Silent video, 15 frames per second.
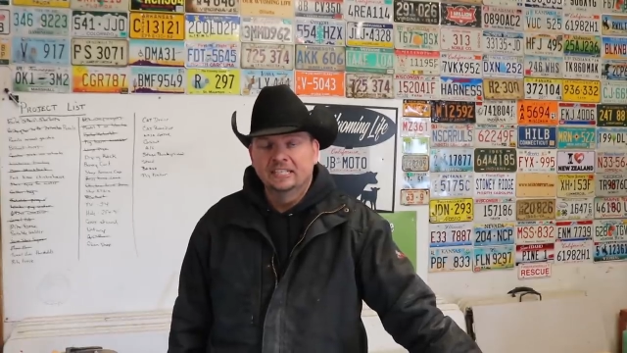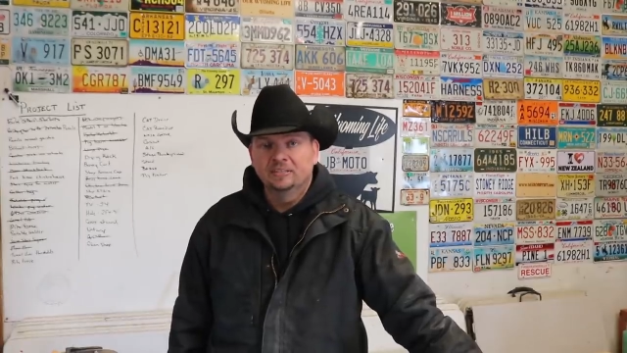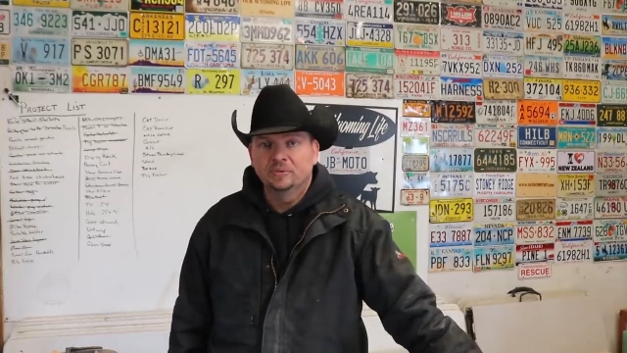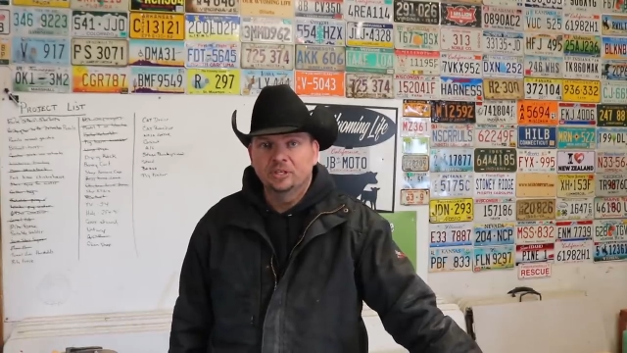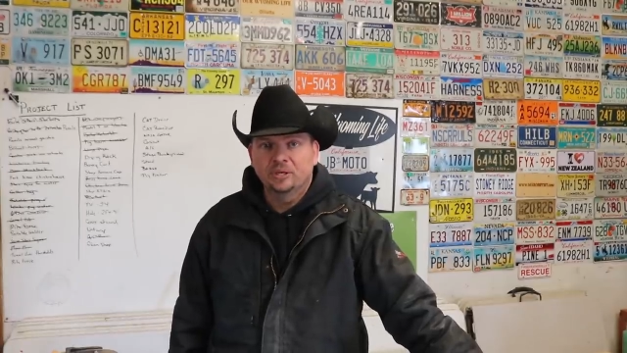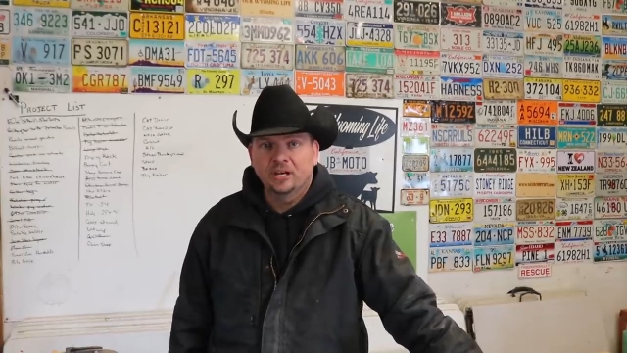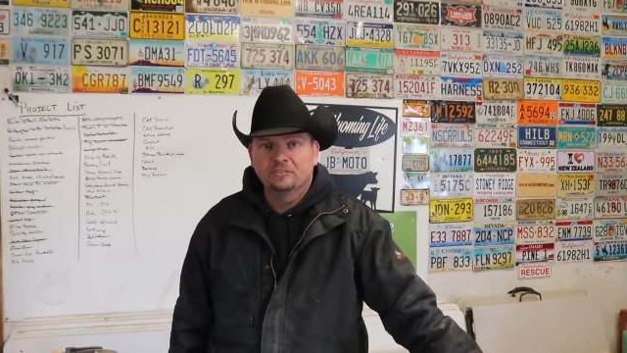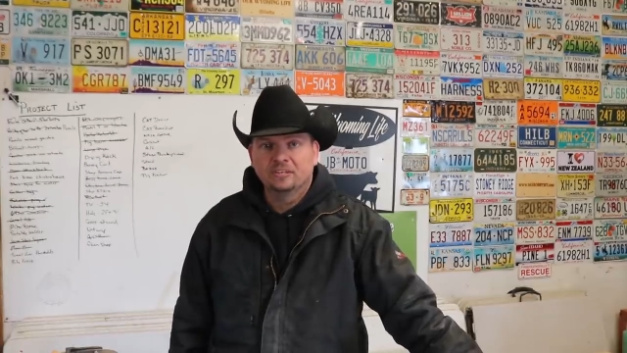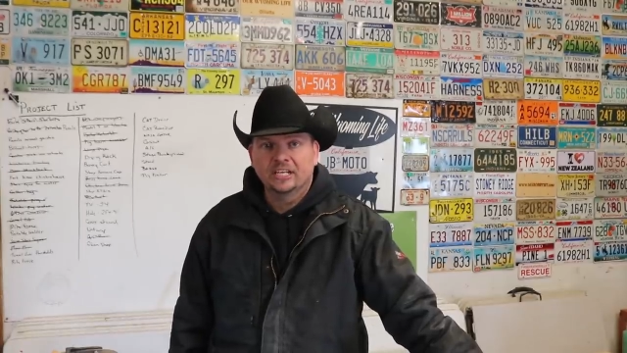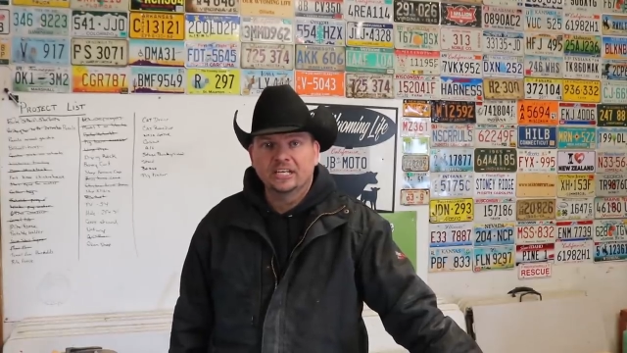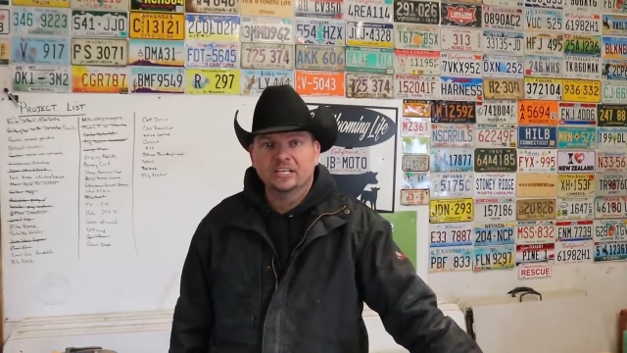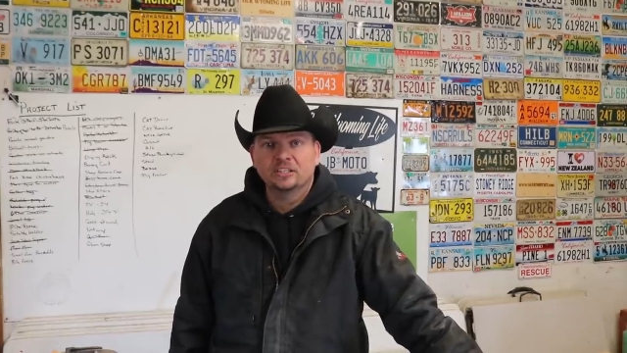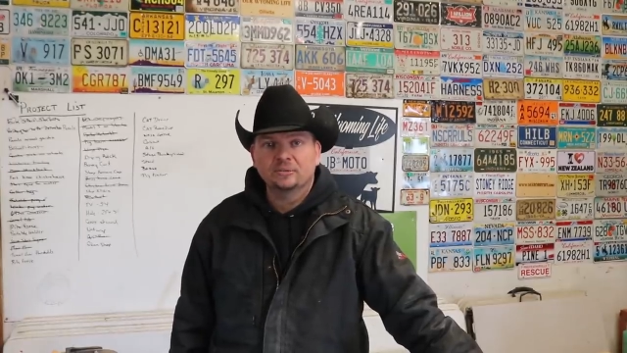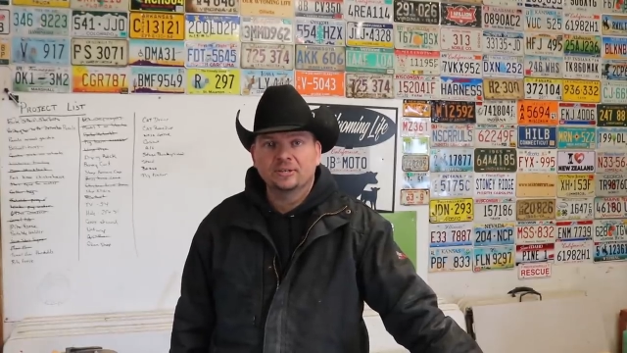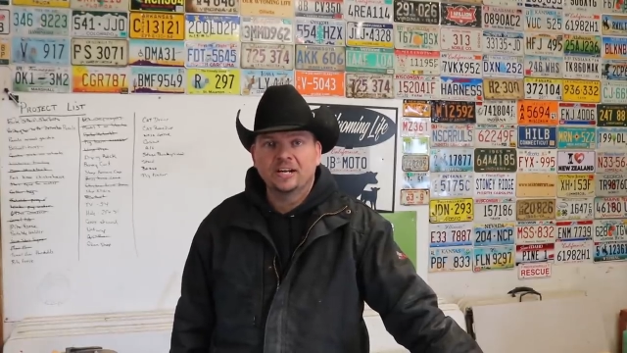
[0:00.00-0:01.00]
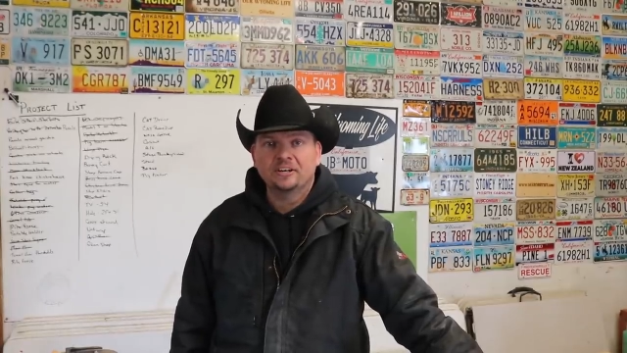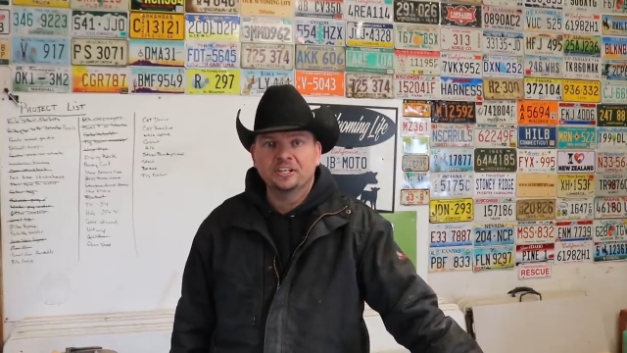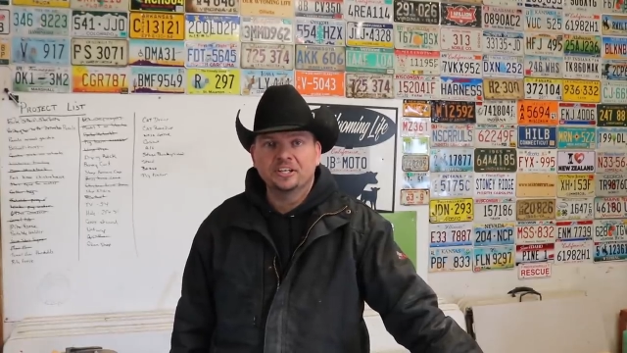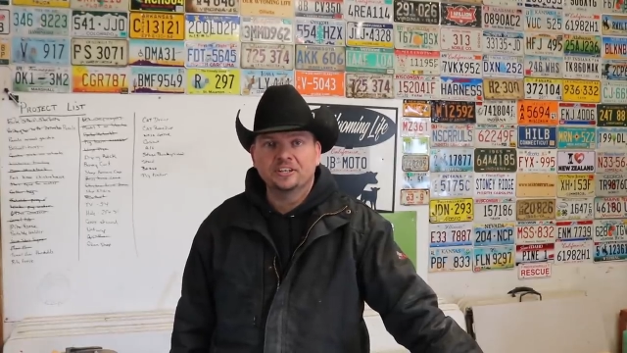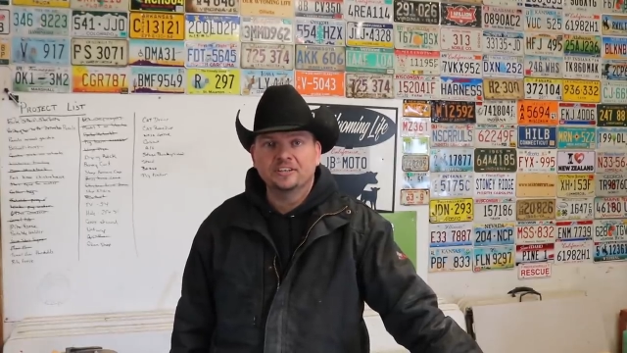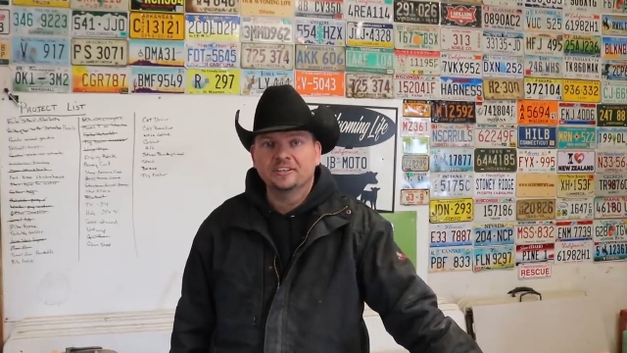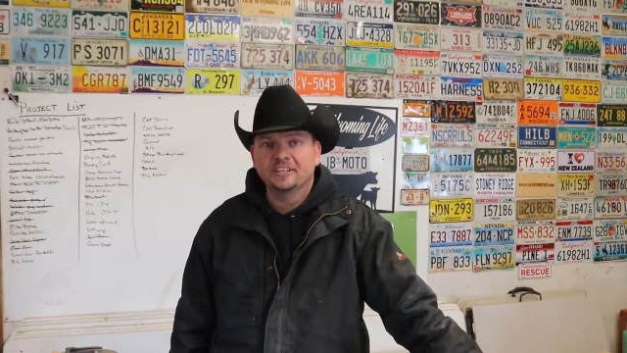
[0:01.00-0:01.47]
When you have a hand around
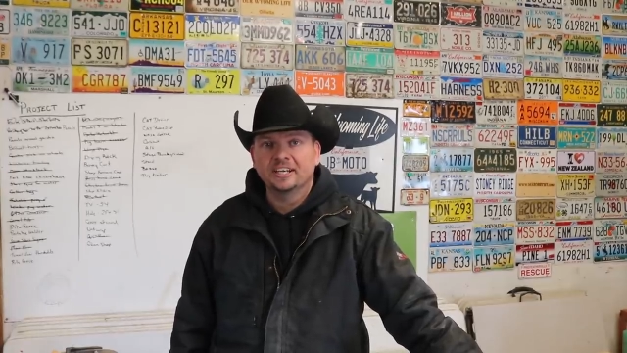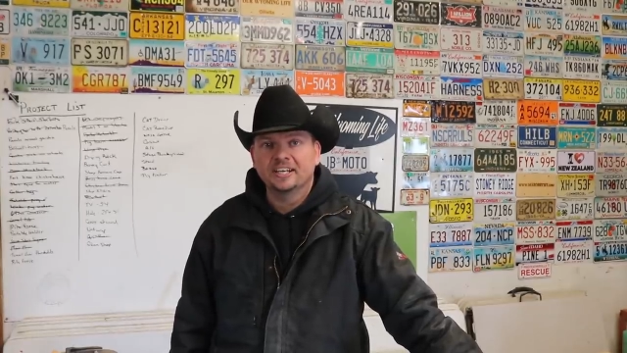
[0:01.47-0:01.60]
here,